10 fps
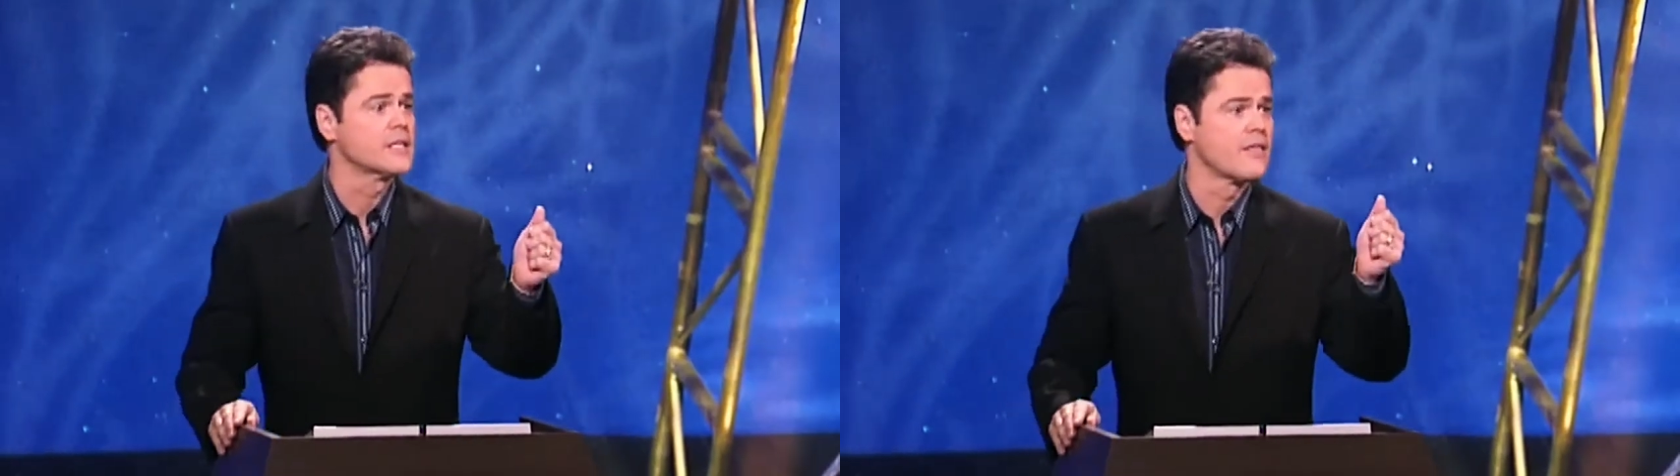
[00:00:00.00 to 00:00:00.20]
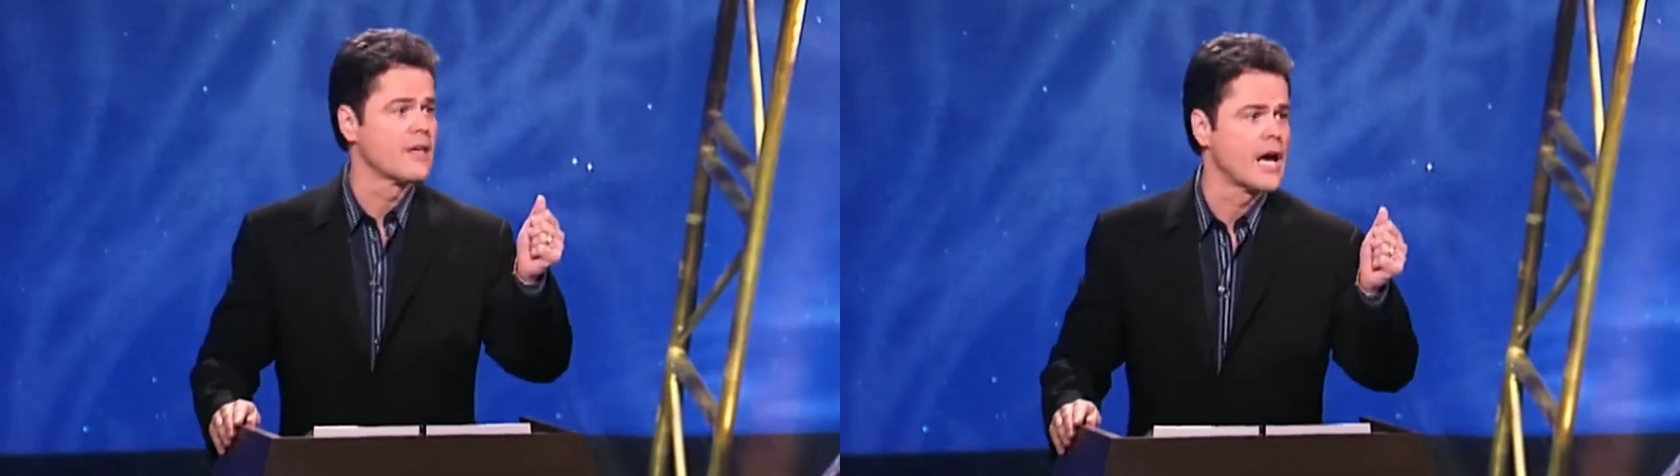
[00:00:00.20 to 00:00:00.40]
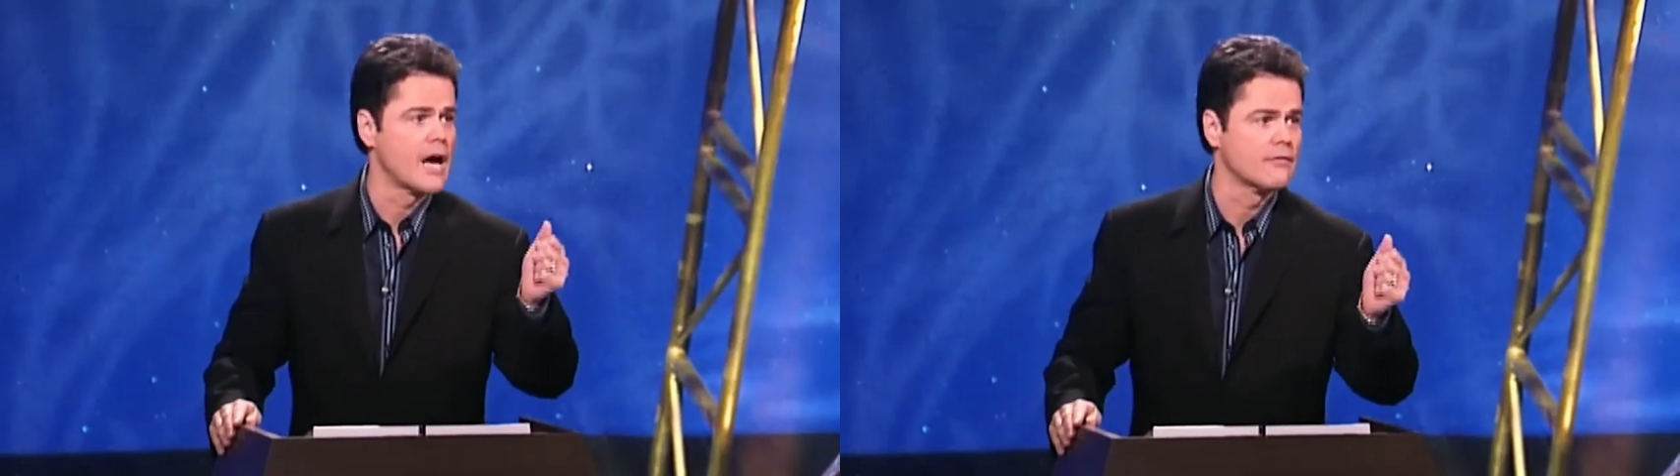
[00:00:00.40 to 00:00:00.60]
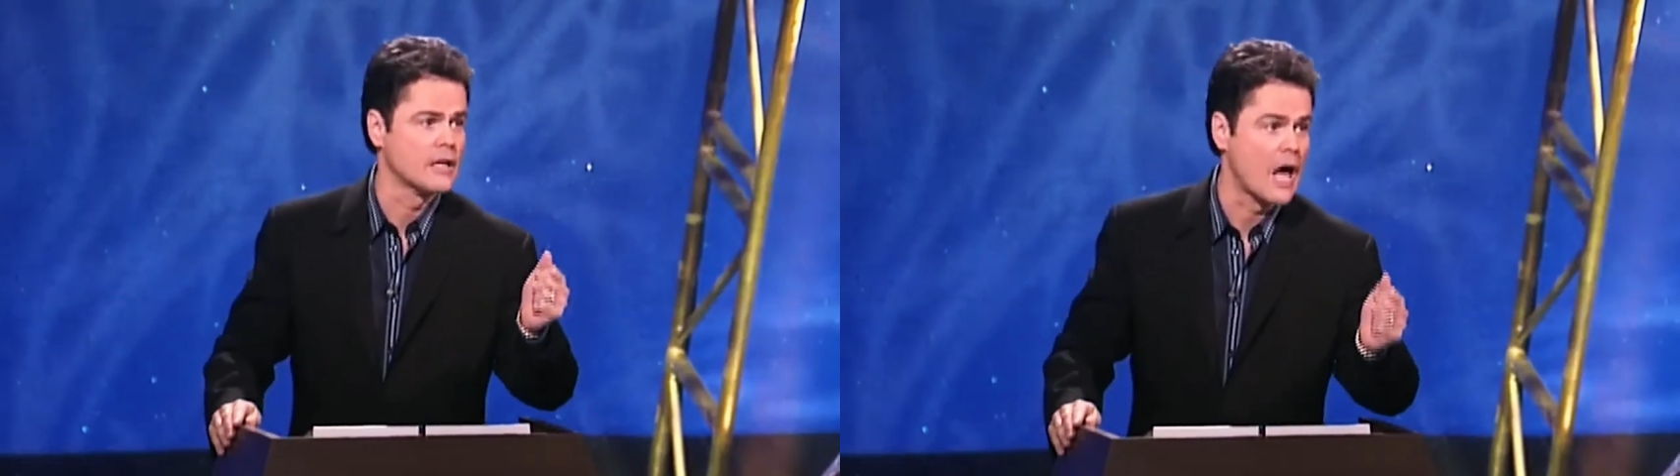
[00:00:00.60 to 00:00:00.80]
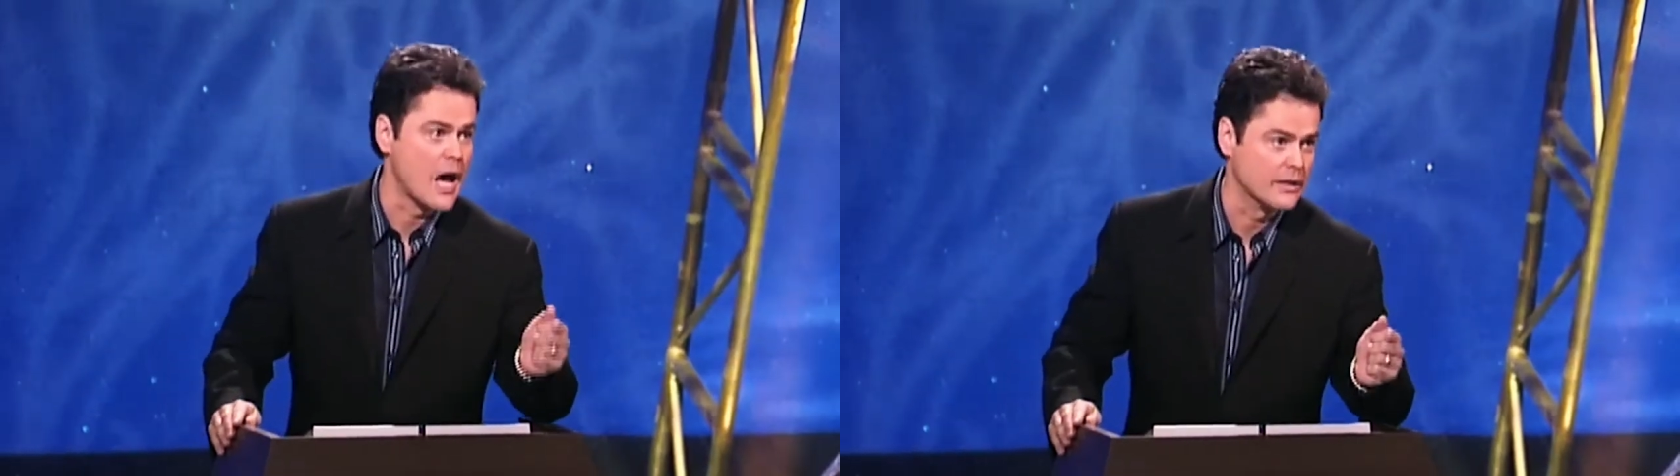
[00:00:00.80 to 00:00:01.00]
Now,
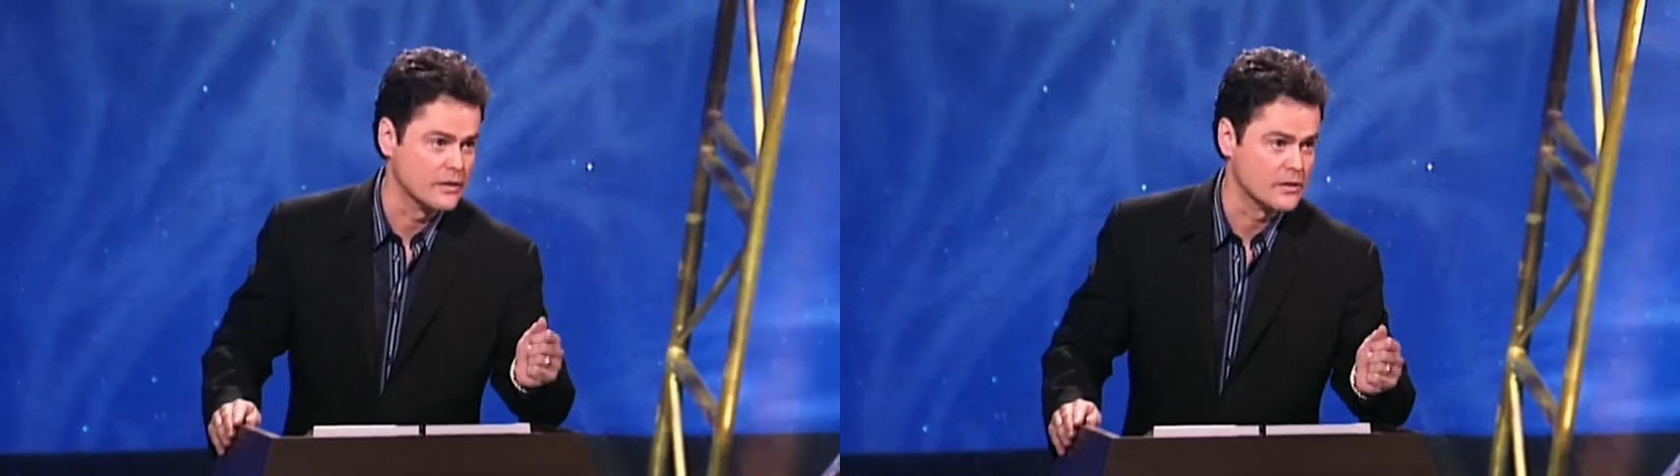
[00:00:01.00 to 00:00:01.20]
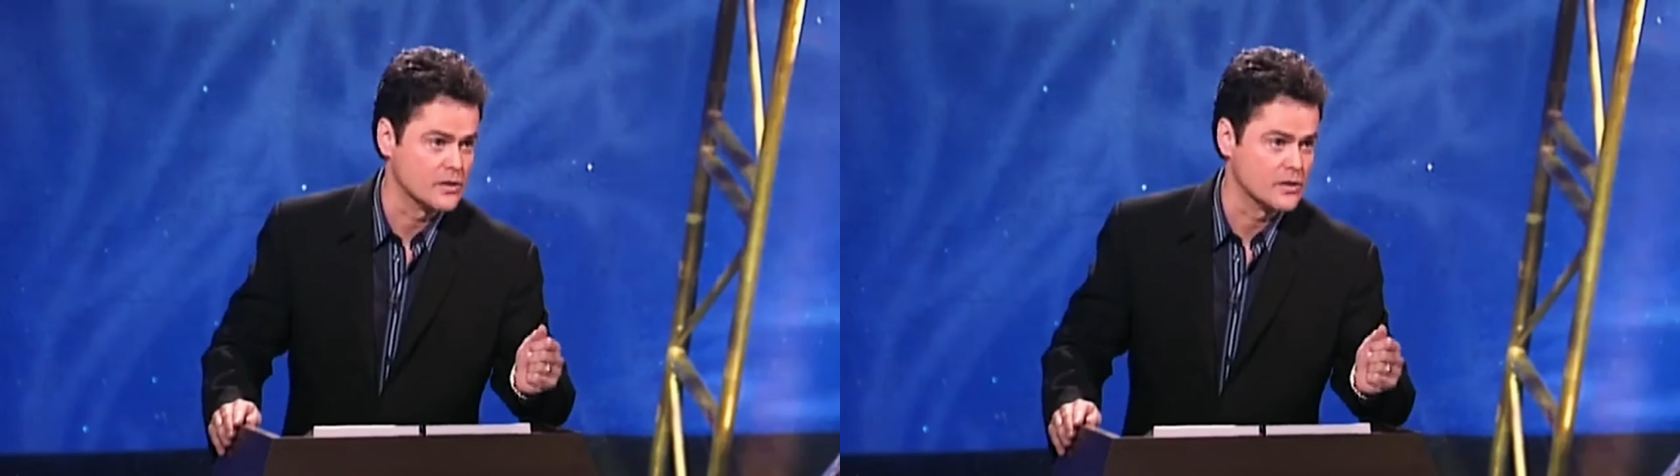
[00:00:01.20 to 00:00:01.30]
we know what you're